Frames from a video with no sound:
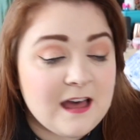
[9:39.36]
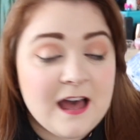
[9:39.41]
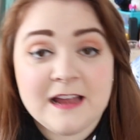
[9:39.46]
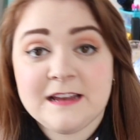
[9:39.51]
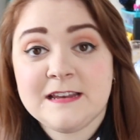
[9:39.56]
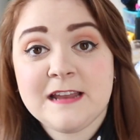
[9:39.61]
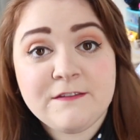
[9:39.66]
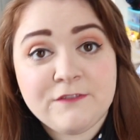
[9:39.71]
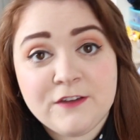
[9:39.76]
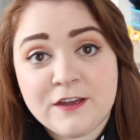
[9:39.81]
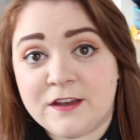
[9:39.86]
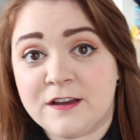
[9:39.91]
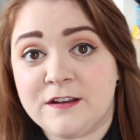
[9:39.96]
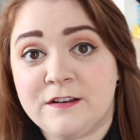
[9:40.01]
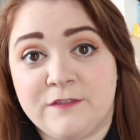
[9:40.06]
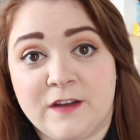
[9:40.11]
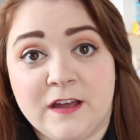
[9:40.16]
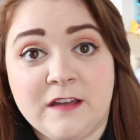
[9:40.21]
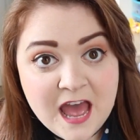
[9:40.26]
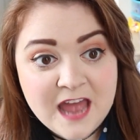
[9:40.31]
I'd never heard
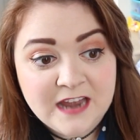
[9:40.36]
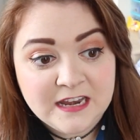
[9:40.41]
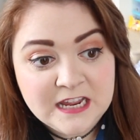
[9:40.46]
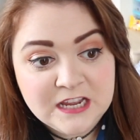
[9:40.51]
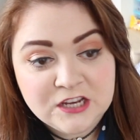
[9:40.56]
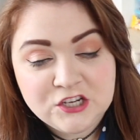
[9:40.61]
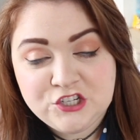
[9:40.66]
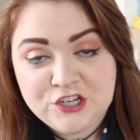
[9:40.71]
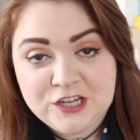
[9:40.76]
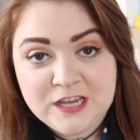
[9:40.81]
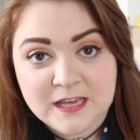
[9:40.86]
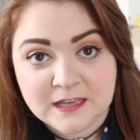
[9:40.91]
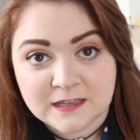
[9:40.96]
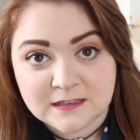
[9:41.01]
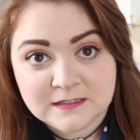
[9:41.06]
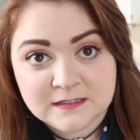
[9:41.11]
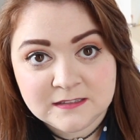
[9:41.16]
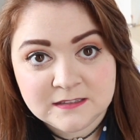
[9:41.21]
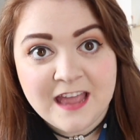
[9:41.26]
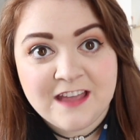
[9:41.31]
of her and here she
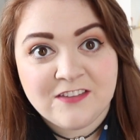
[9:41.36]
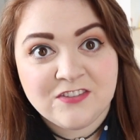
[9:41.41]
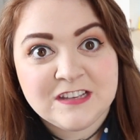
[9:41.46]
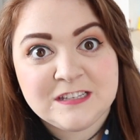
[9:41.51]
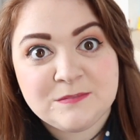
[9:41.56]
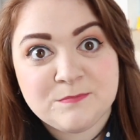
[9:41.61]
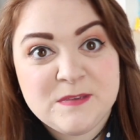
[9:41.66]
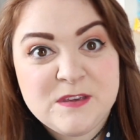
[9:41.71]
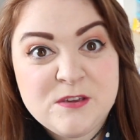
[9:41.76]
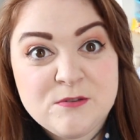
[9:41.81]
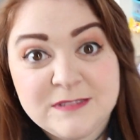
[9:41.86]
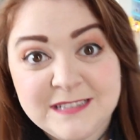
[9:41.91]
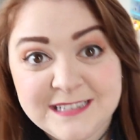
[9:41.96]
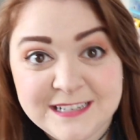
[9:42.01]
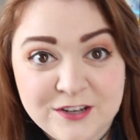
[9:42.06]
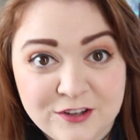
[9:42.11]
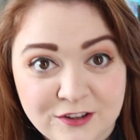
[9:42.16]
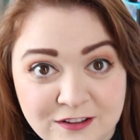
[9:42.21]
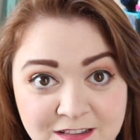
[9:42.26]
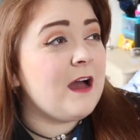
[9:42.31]
is in this
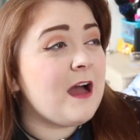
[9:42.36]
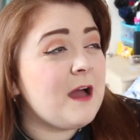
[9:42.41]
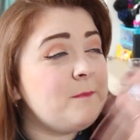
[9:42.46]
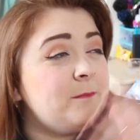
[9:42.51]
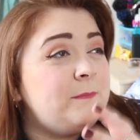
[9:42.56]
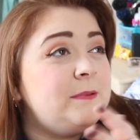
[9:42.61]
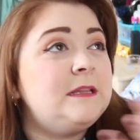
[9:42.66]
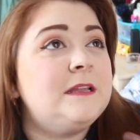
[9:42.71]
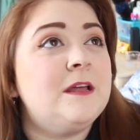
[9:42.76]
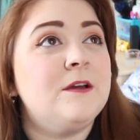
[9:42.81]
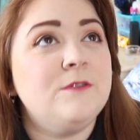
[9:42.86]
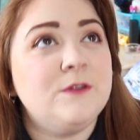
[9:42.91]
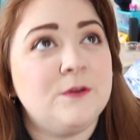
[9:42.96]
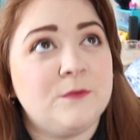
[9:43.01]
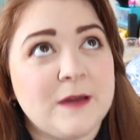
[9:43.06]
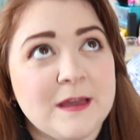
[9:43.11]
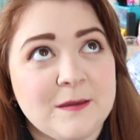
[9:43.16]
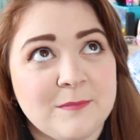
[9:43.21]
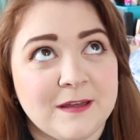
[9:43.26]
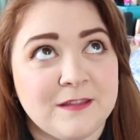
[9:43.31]
musical. I'm blown
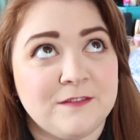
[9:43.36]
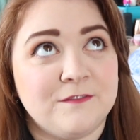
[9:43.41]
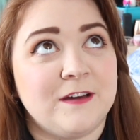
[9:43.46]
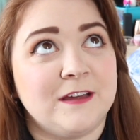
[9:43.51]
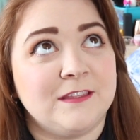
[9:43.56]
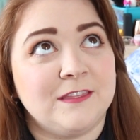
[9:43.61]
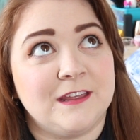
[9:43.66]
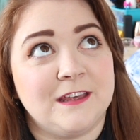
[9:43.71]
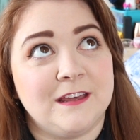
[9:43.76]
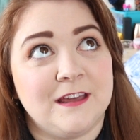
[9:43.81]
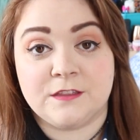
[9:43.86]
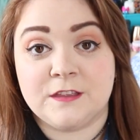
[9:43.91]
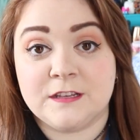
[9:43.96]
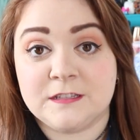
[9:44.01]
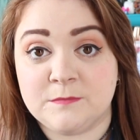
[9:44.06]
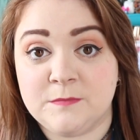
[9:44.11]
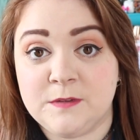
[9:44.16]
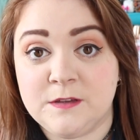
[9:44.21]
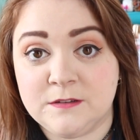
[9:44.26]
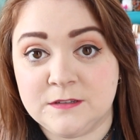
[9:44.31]
away by the fact that
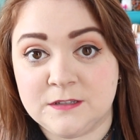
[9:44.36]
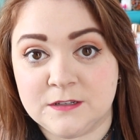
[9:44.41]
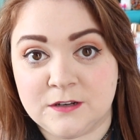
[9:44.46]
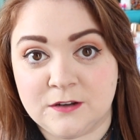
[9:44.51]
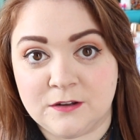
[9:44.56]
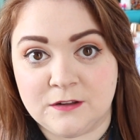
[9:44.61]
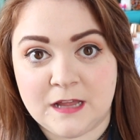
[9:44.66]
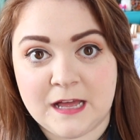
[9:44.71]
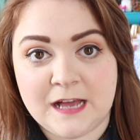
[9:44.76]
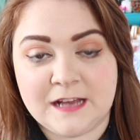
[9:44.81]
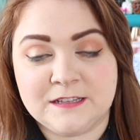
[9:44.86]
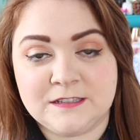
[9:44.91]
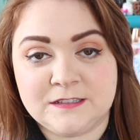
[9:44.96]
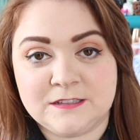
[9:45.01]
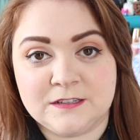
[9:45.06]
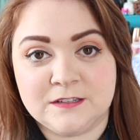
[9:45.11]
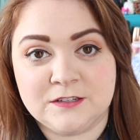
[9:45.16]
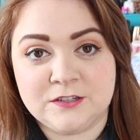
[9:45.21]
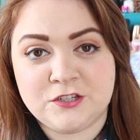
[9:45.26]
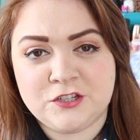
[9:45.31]
this musical
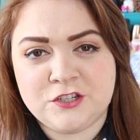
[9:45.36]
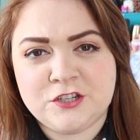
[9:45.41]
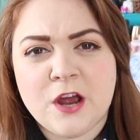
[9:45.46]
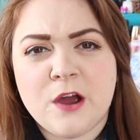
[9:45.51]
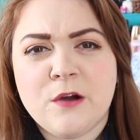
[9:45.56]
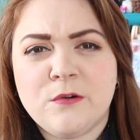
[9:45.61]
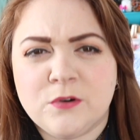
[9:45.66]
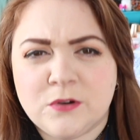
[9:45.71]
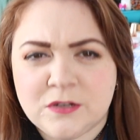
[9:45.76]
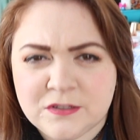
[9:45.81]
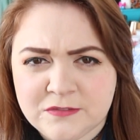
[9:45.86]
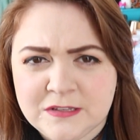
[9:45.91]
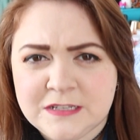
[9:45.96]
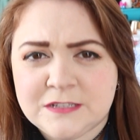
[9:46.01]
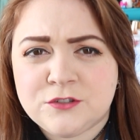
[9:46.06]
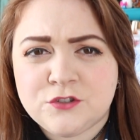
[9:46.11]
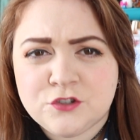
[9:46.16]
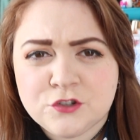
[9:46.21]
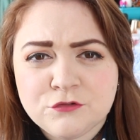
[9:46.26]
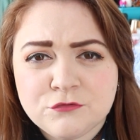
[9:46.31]
has shown all of
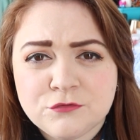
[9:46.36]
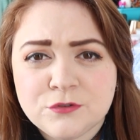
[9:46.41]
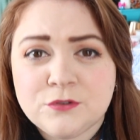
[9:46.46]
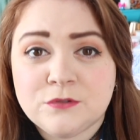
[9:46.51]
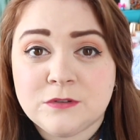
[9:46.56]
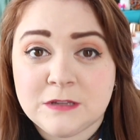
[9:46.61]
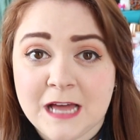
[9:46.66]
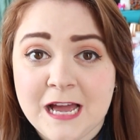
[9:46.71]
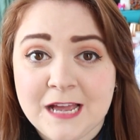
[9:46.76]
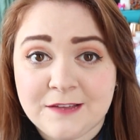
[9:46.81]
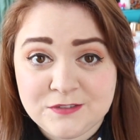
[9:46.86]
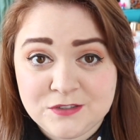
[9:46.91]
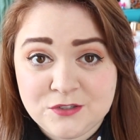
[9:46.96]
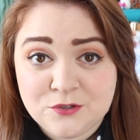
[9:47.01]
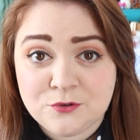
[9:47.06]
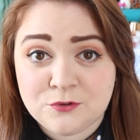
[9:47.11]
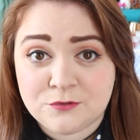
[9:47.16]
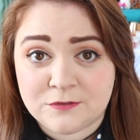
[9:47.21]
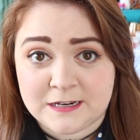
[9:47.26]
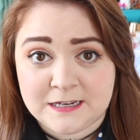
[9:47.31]
these true life
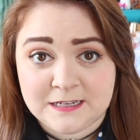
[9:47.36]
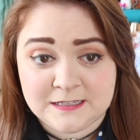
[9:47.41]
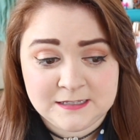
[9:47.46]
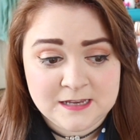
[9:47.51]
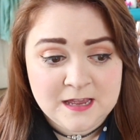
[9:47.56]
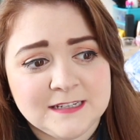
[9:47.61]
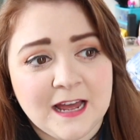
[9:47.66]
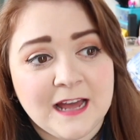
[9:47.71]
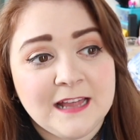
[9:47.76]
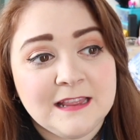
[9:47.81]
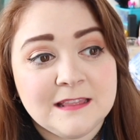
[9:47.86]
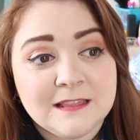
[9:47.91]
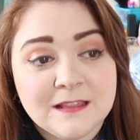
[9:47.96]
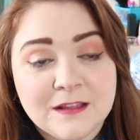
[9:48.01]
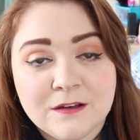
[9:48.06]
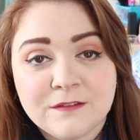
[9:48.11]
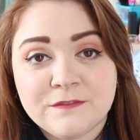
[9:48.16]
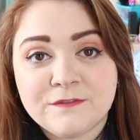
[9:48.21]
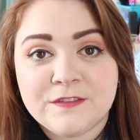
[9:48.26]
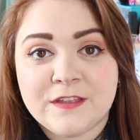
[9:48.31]
stories. I
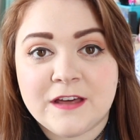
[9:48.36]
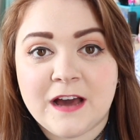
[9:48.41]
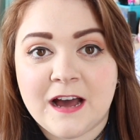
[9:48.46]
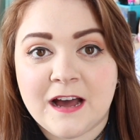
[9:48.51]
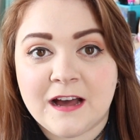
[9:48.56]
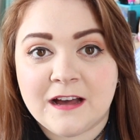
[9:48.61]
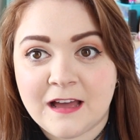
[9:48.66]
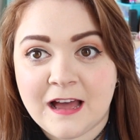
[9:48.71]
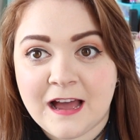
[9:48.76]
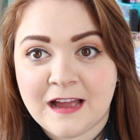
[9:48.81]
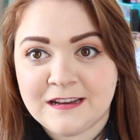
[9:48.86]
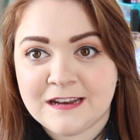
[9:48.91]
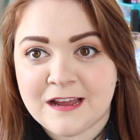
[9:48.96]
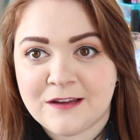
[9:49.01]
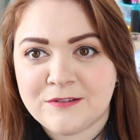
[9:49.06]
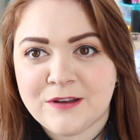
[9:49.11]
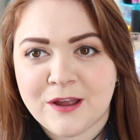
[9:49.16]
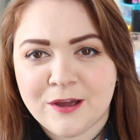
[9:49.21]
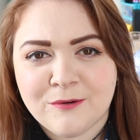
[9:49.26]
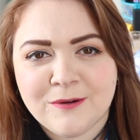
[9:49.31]
love that I
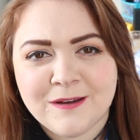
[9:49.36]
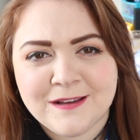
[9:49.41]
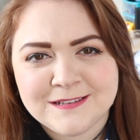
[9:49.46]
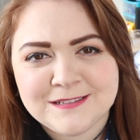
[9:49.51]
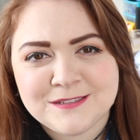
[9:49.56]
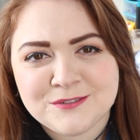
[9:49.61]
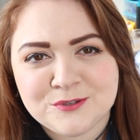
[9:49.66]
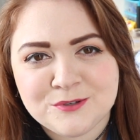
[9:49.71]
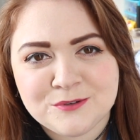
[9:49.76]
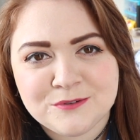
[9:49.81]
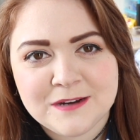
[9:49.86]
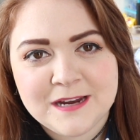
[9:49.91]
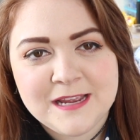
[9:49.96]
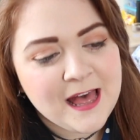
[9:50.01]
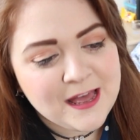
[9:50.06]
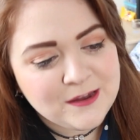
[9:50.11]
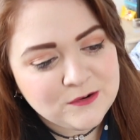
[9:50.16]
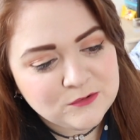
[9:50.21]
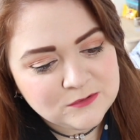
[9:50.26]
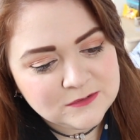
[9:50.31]
now know her story
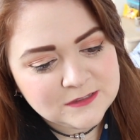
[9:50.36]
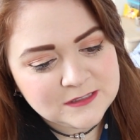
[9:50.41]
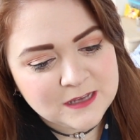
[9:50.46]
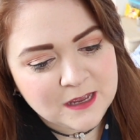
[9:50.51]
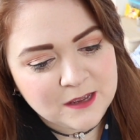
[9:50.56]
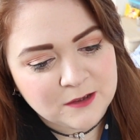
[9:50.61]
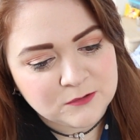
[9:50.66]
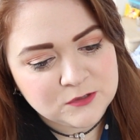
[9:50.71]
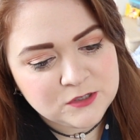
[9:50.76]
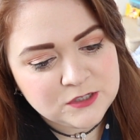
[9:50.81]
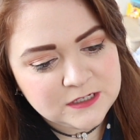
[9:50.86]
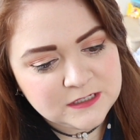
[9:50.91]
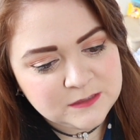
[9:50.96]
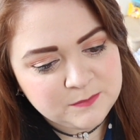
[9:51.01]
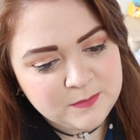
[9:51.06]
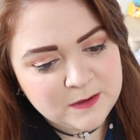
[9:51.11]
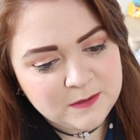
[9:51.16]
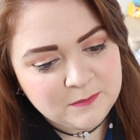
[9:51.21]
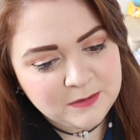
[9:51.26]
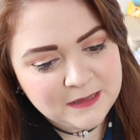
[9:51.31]
and also she's
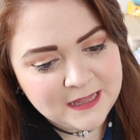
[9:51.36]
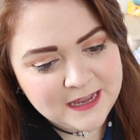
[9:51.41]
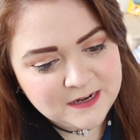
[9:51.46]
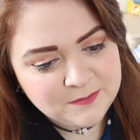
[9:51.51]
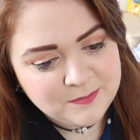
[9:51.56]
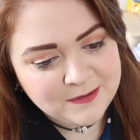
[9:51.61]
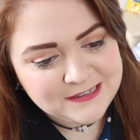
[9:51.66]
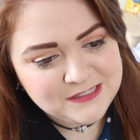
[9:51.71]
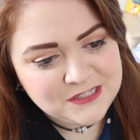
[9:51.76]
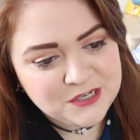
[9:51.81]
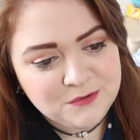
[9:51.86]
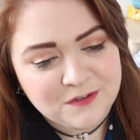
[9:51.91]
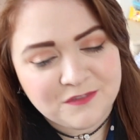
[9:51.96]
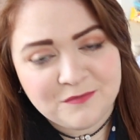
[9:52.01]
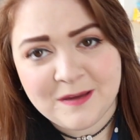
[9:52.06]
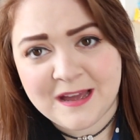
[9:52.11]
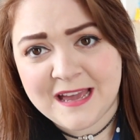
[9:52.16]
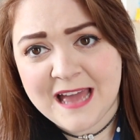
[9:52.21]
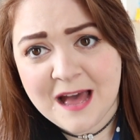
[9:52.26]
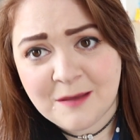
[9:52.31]
been played by two of
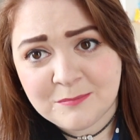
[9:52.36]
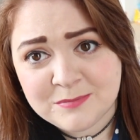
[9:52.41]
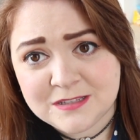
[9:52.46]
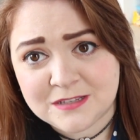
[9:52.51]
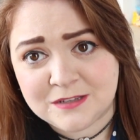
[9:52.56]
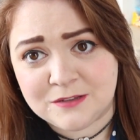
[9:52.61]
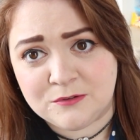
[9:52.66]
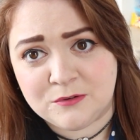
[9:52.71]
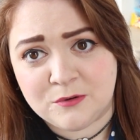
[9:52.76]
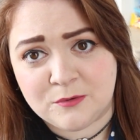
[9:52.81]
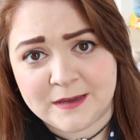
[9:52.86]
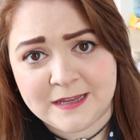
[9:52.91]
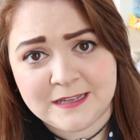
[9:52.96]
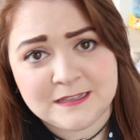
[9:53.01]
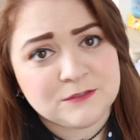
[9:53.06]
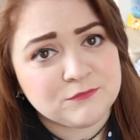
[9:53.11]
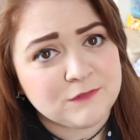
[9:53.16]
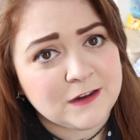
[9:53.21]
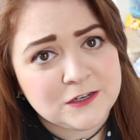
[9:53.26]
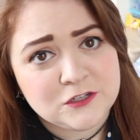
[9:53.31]
my absolute
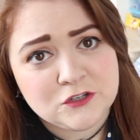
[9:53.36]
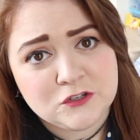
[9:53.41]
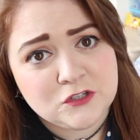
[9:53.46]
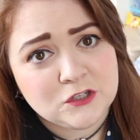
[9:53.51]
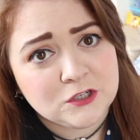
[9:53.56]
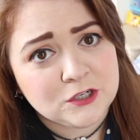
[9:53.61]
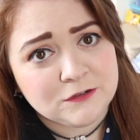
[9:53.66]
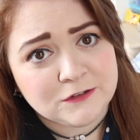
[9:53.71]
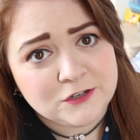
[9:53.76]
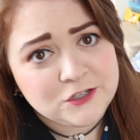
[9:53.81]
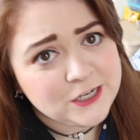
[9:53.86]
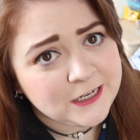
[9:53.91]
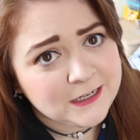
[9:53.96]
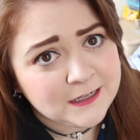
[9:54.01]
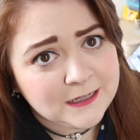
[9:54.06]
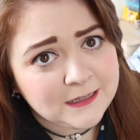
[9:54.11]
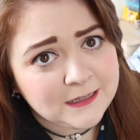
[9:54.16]
queens, Rachel Tucker and Jenn